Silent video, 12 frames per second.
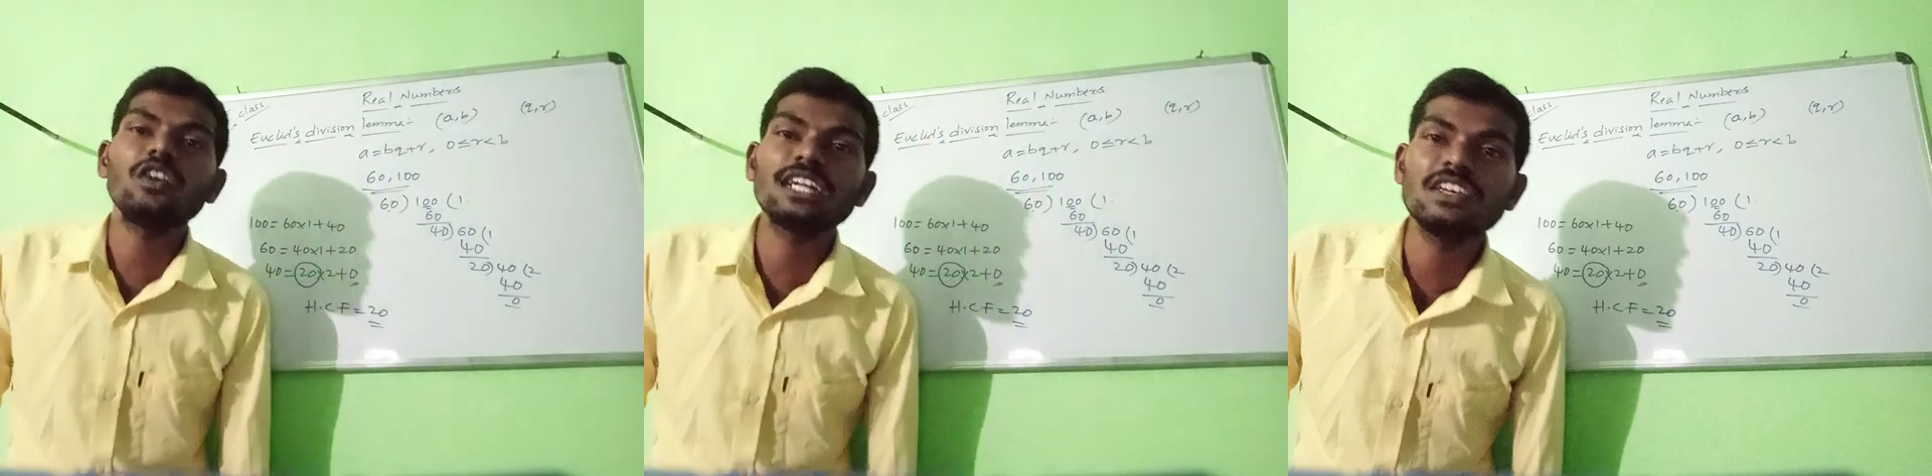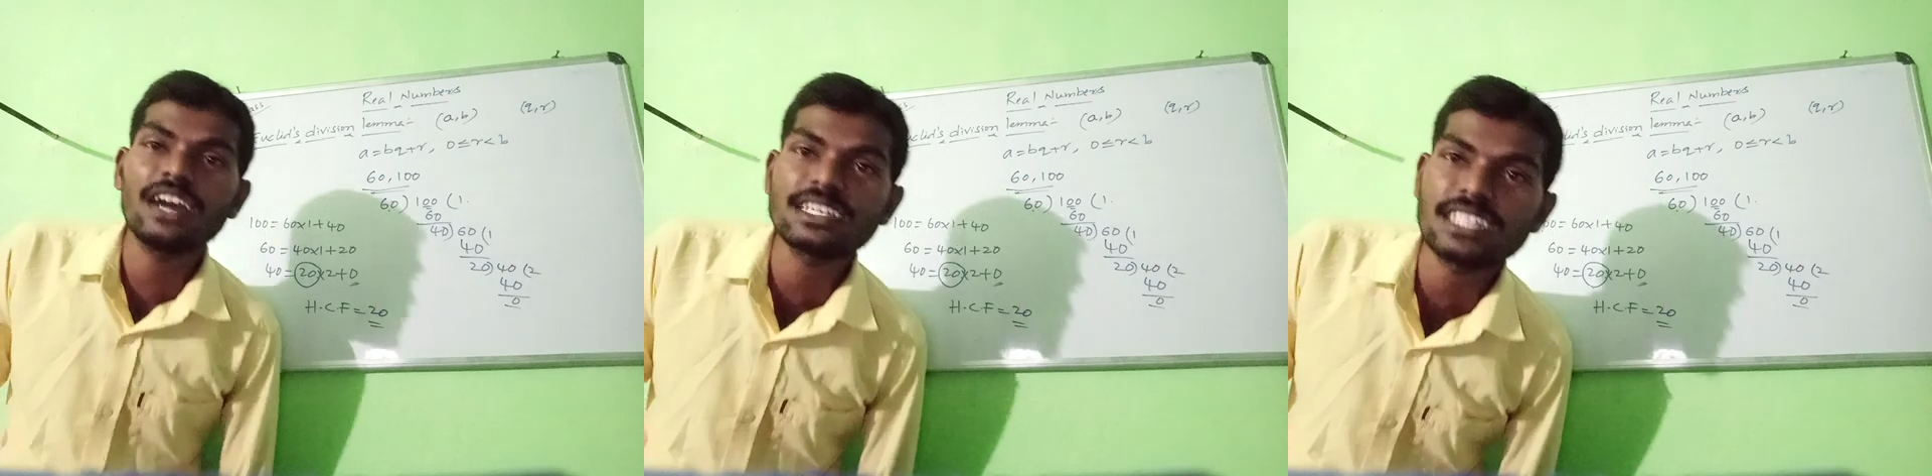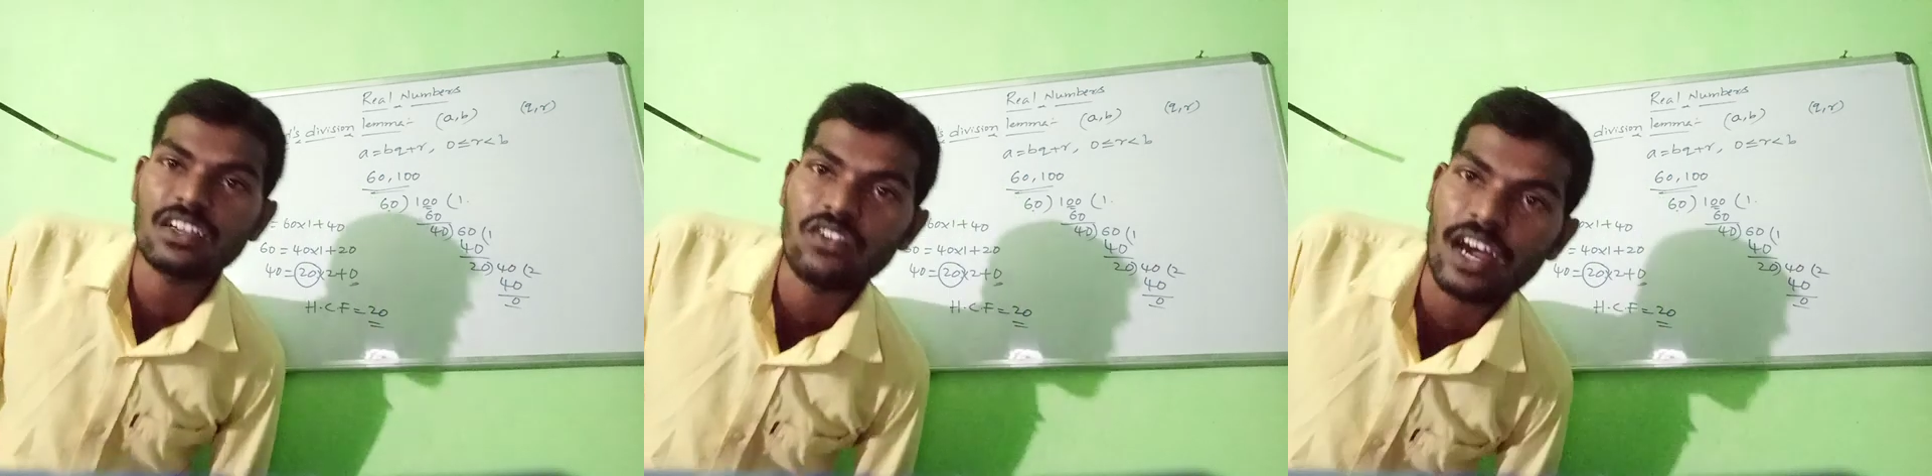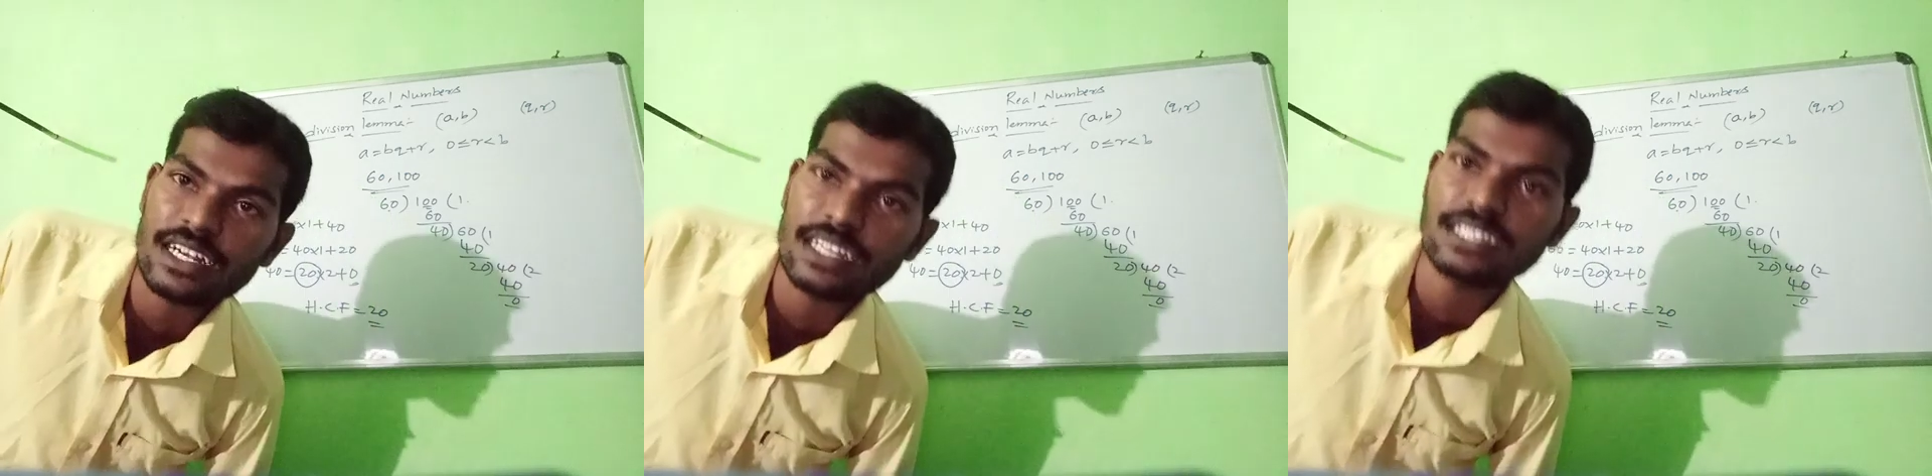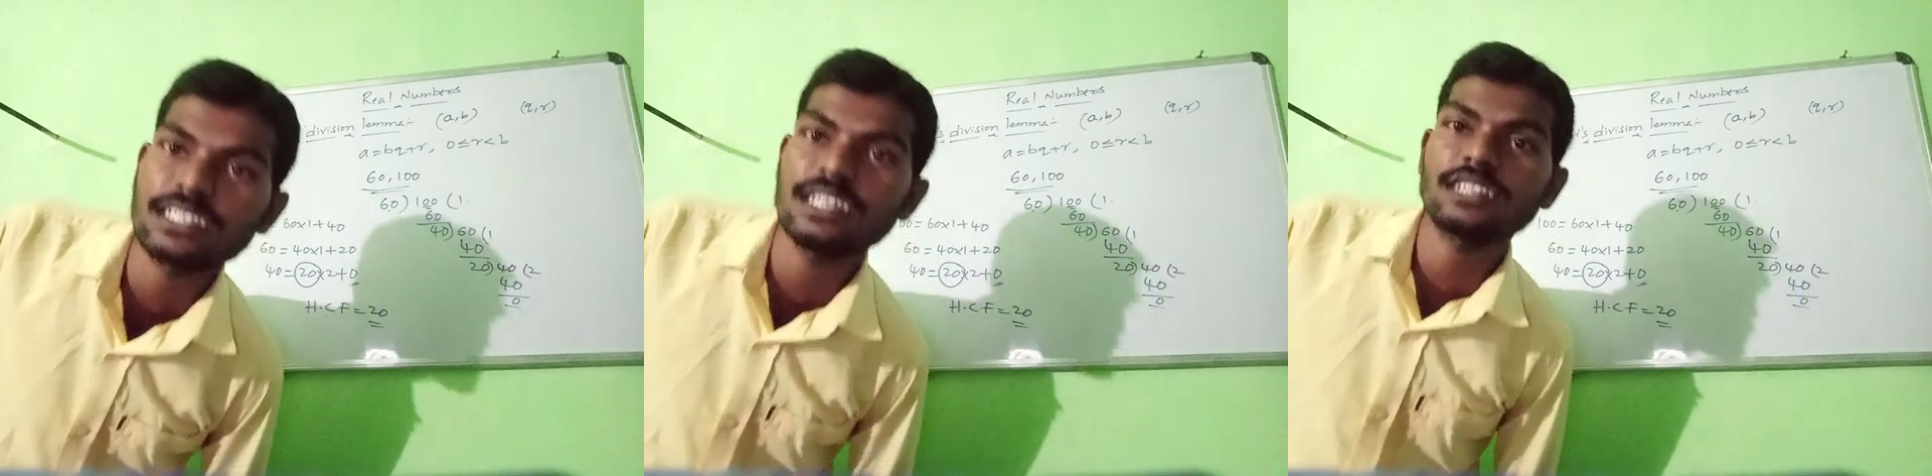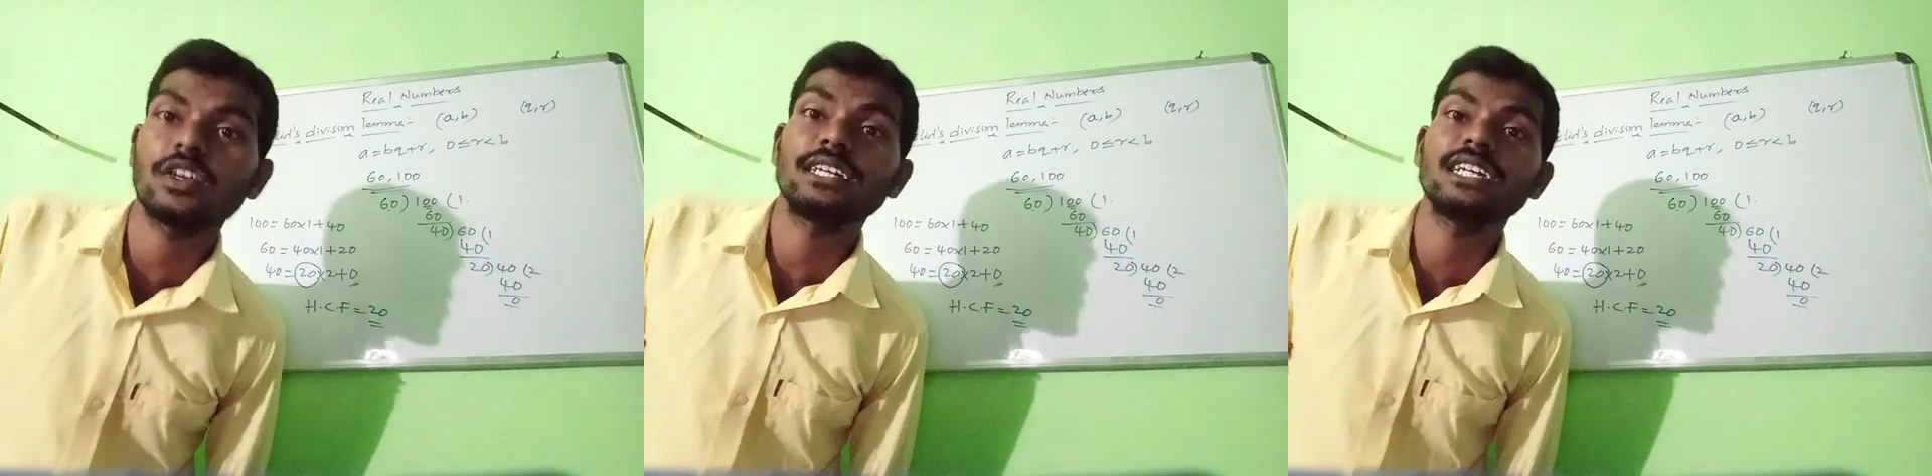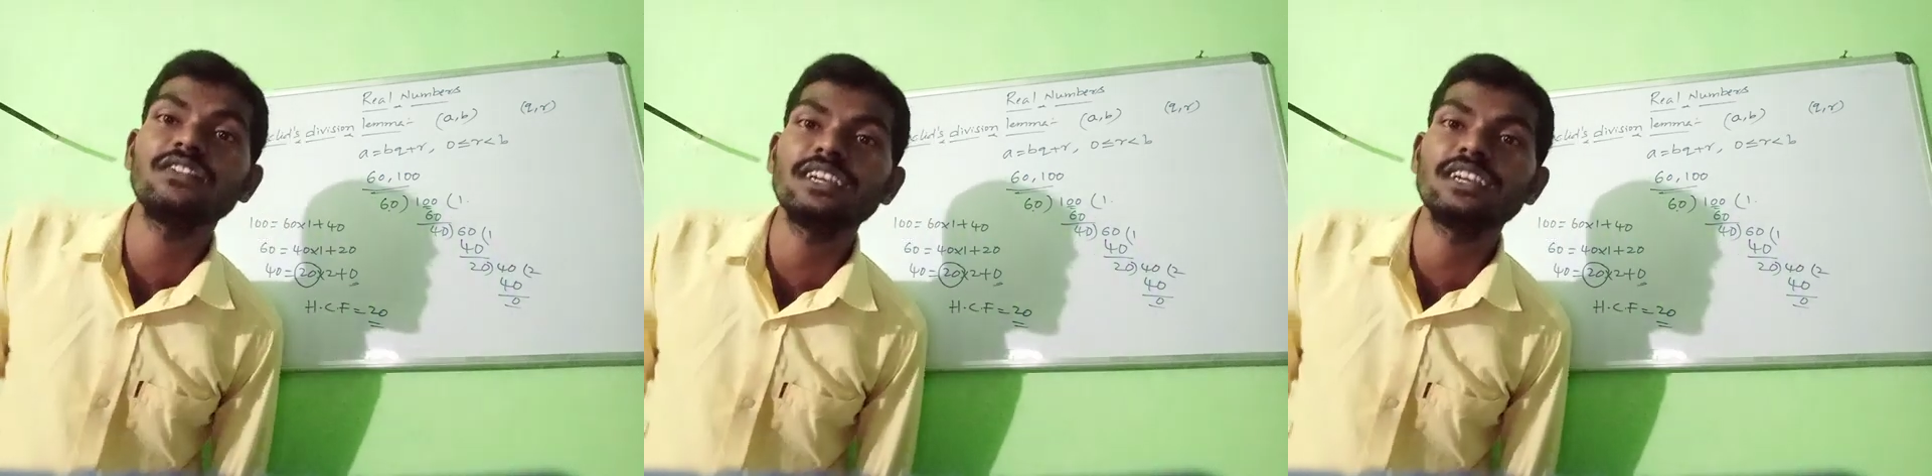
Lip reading: divisor what is there? Sorry,